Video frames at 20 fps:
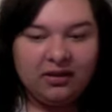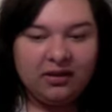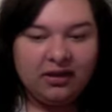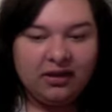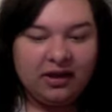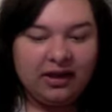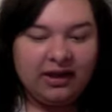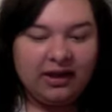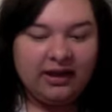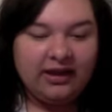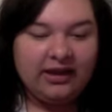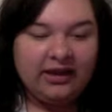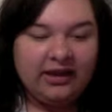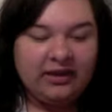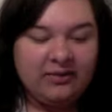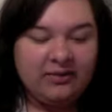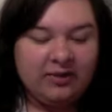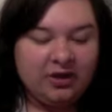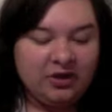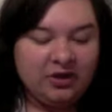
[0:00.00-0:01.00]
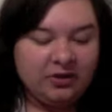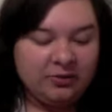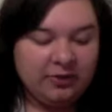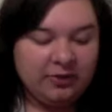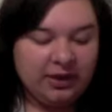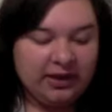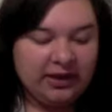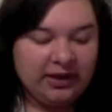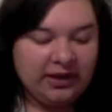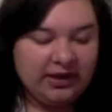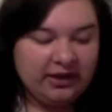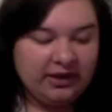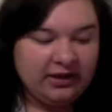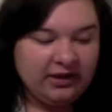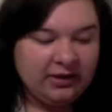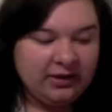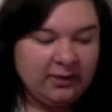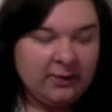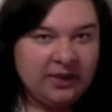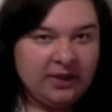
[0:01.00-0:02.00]
I emailed
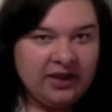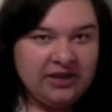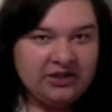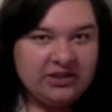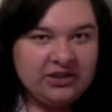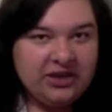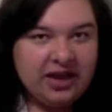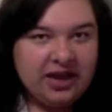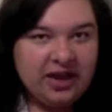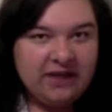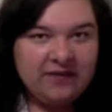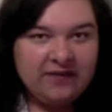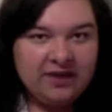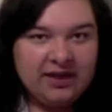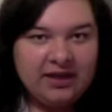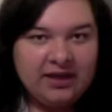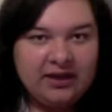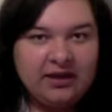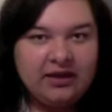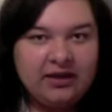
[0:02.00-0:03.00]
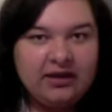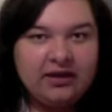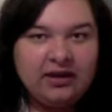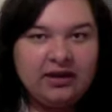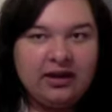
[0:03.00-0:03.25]
my patient advocate,